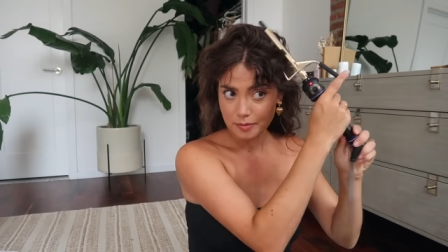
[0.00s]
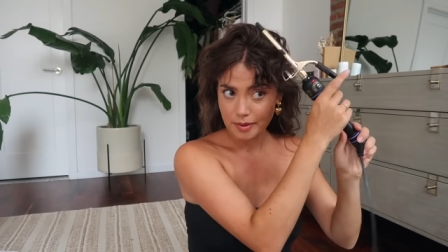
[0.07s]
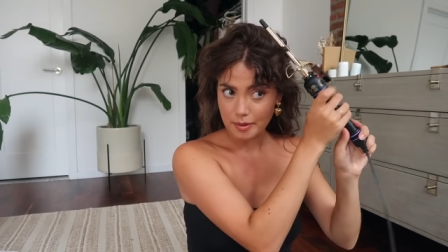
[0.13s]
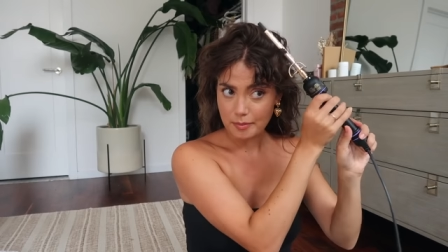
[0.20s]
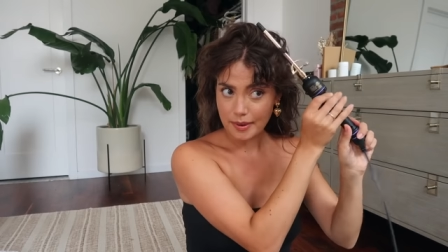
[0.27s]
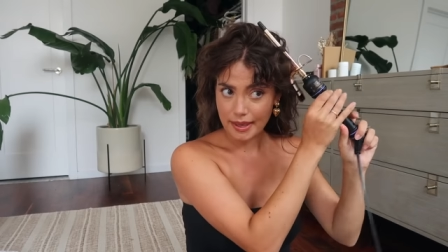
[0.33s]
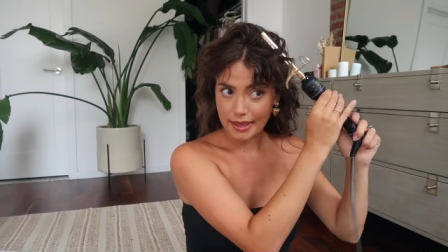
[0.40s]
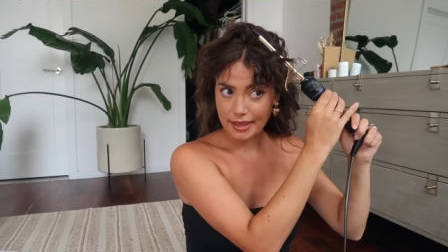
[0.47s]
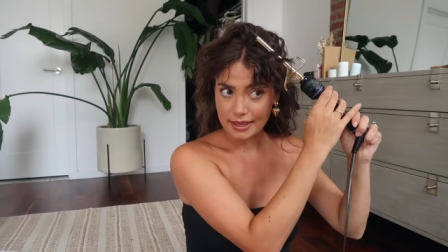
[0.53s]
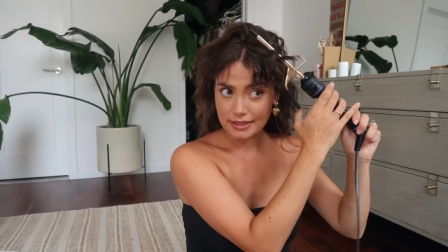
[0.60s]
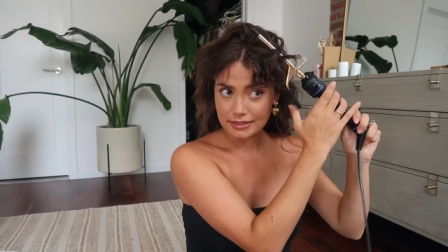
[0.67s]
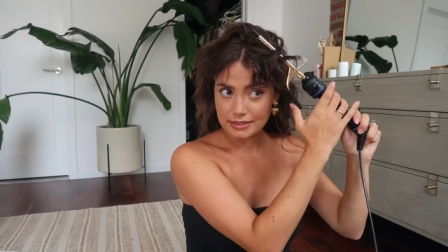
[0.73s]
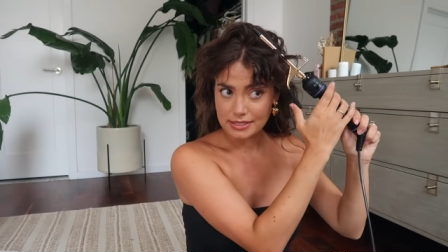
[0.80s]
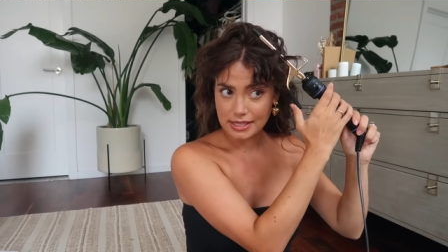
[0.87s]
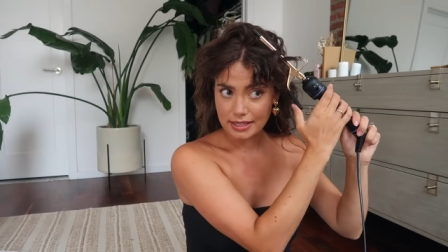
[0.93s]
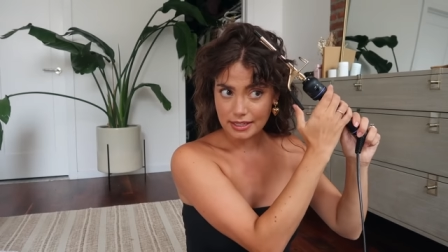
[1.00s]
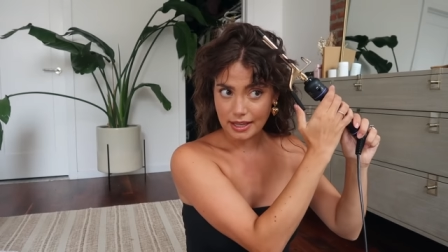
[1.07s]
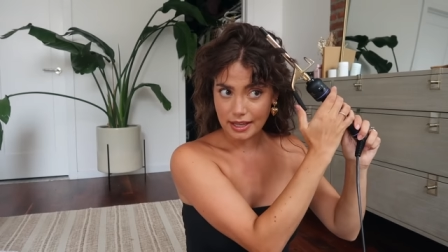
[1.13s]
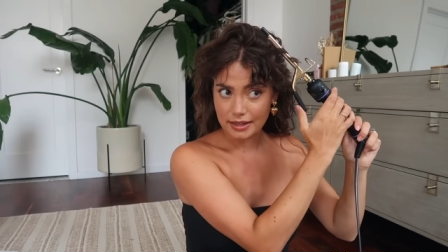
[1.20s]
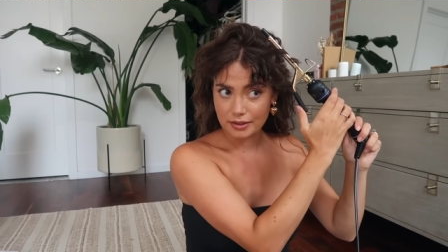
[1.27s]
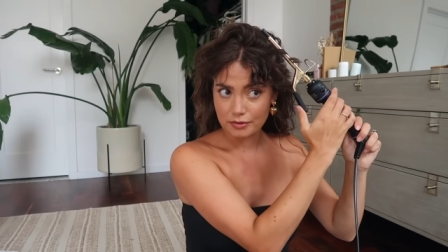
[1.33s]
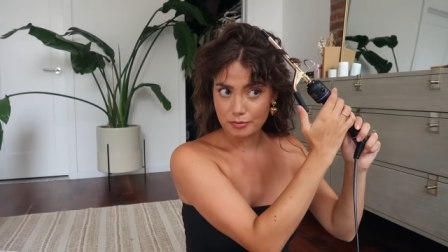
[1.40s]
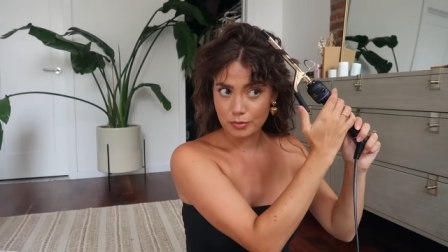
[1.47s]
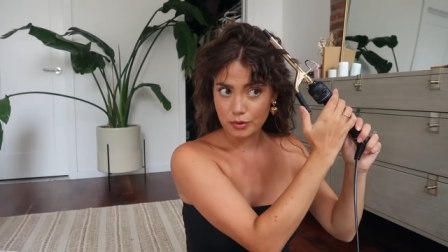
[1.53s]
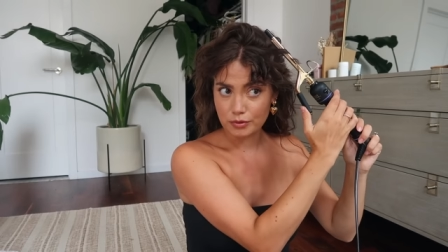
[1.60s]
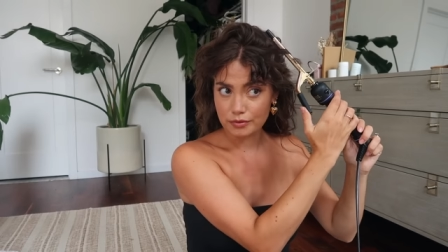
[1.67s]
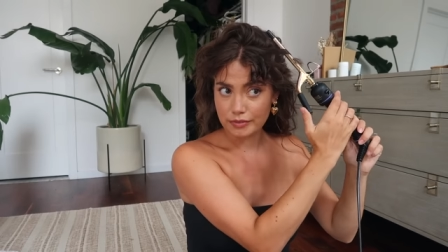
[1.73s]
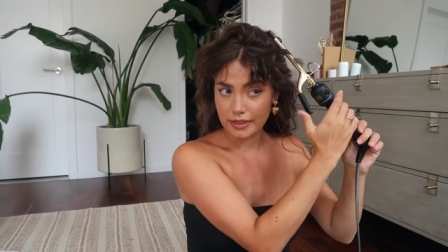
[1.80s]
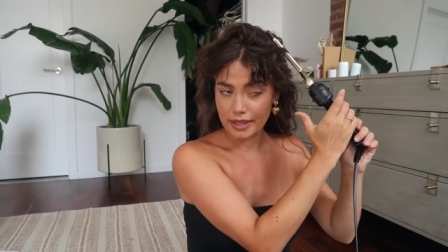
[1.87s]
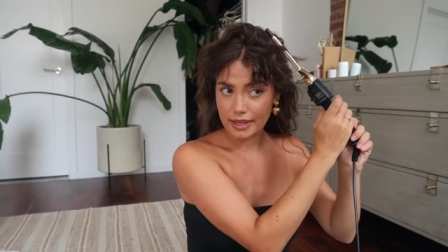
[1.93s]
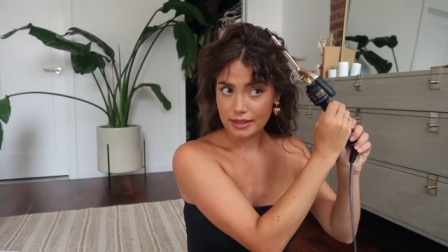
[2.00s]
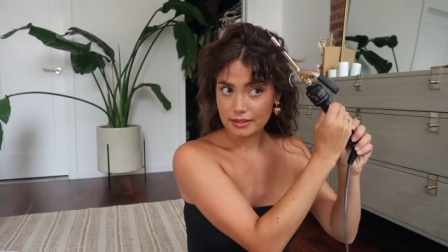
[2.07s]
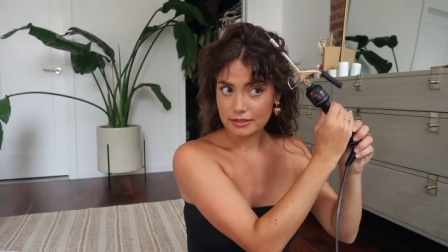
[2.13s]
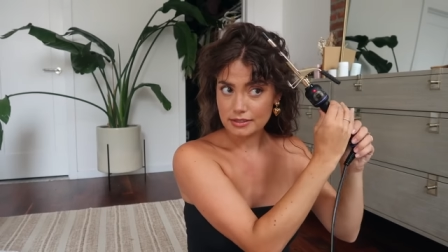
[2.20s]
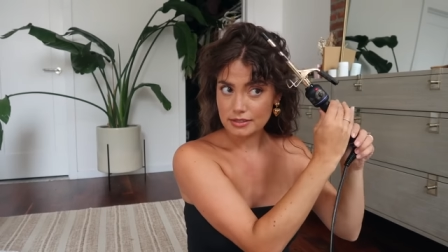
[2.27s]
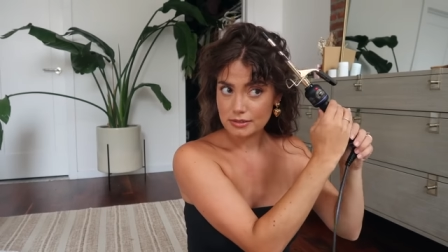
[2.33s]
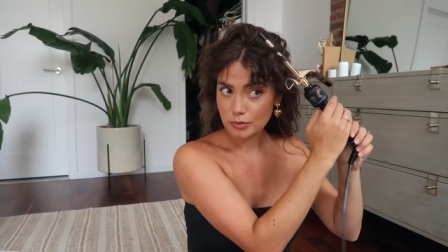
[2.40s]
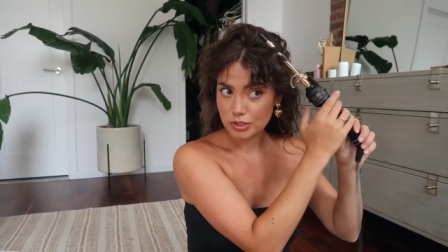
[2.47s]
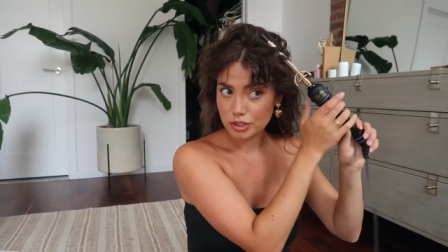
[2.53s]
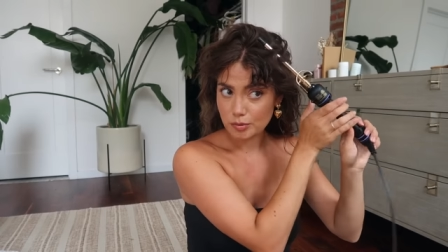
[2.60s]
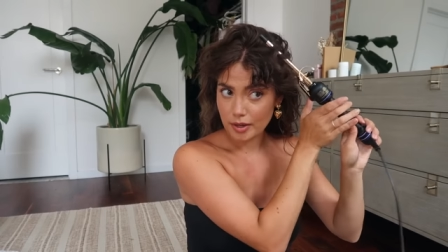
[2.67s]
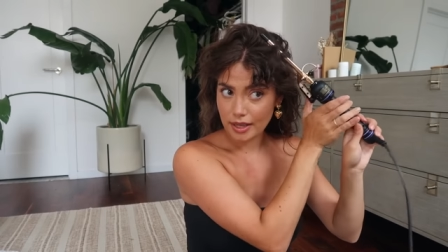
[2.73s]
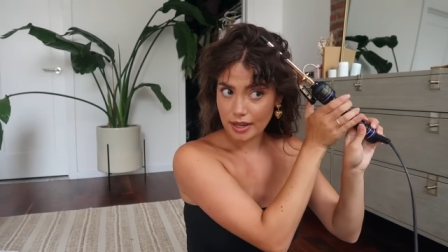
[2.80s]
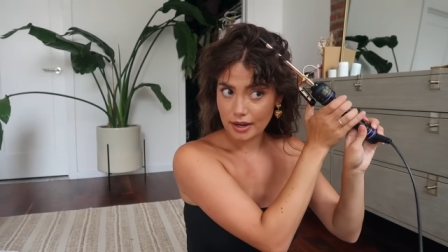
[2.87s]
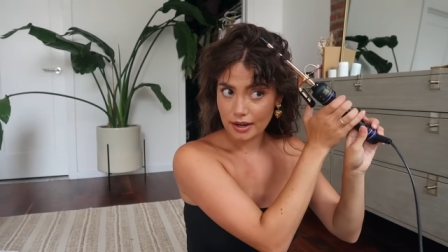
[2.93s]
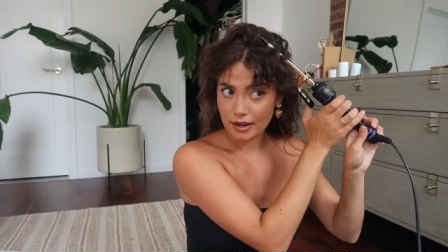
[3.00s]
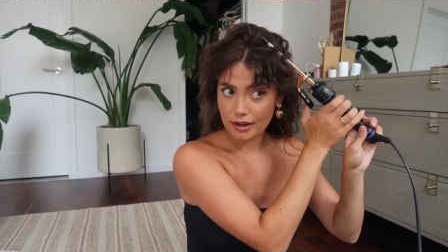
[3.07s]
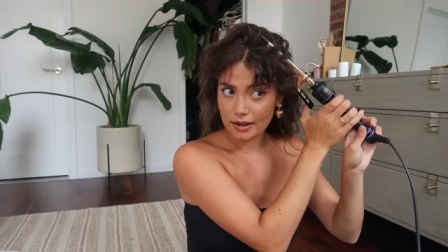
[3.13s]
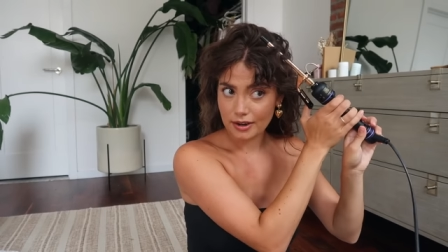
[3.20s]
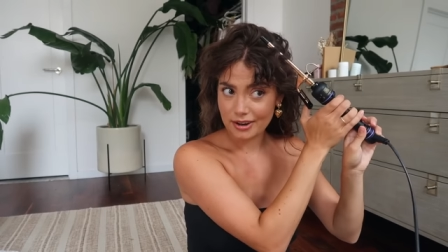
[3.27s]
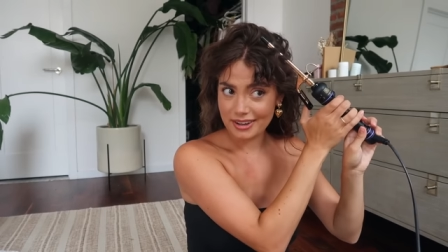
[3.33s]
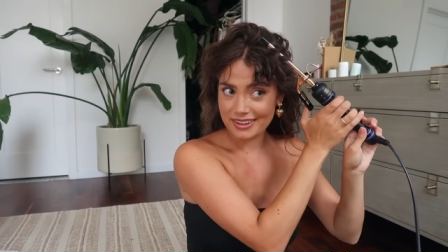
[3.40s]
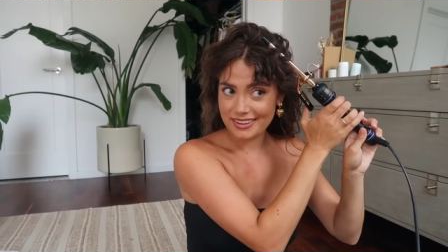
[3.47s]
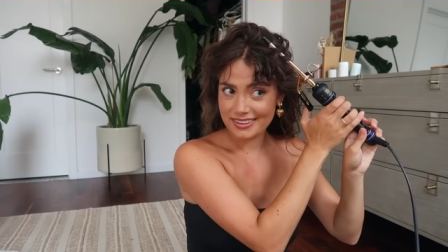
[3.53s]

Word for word: my bangs and kind of move things, switch my hair,